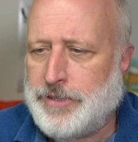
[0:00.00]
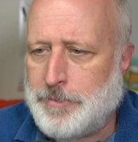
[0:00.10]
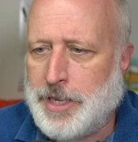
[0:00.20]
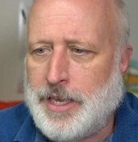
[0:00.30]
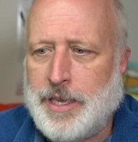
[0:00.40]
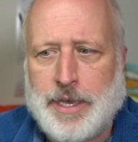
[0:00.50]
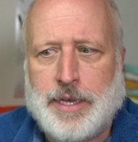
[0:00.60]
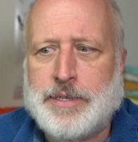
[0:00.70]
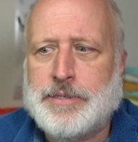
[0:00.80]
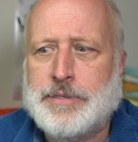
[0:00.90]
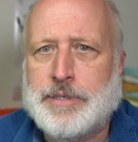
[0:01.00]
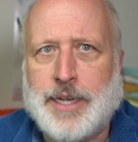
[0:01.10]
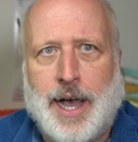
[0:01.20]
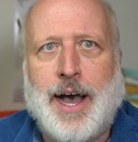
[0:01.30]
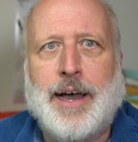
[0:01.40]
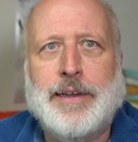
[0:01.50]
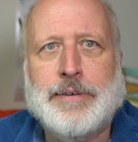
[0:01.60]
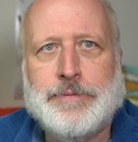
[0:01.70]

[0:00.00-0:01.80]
to me is God.